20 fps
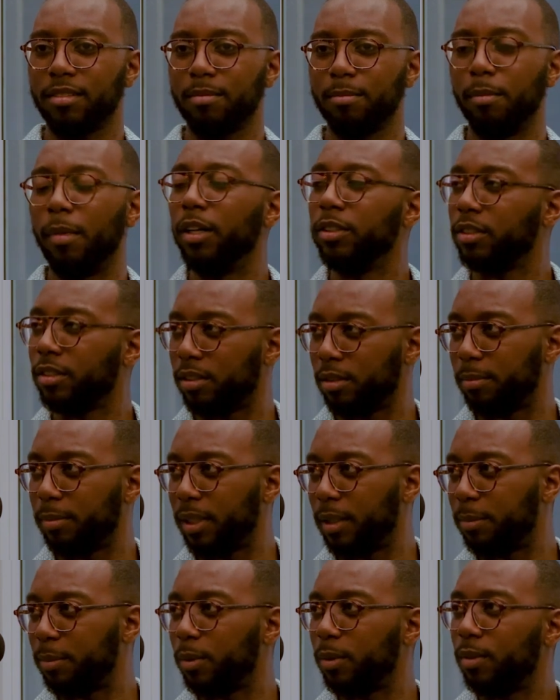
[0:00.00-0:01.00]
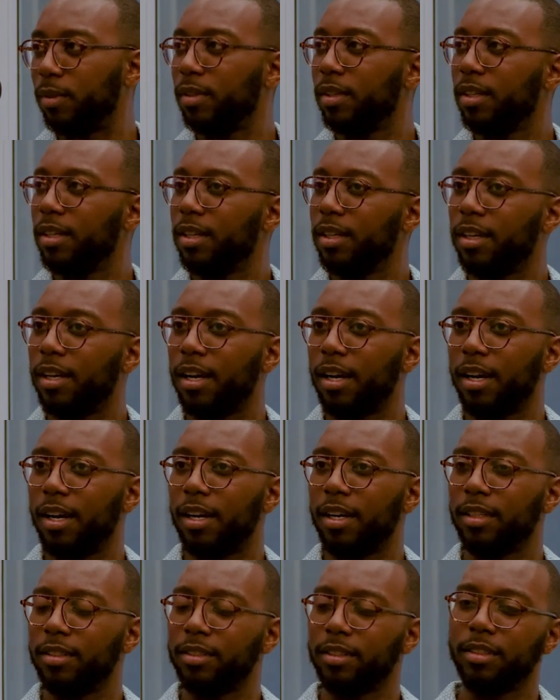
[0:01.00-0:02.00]
Muslim people.
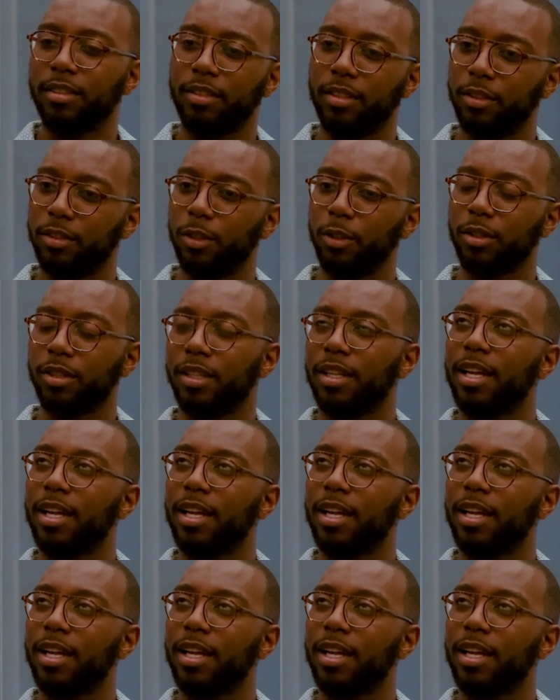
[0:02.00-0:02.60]
There's a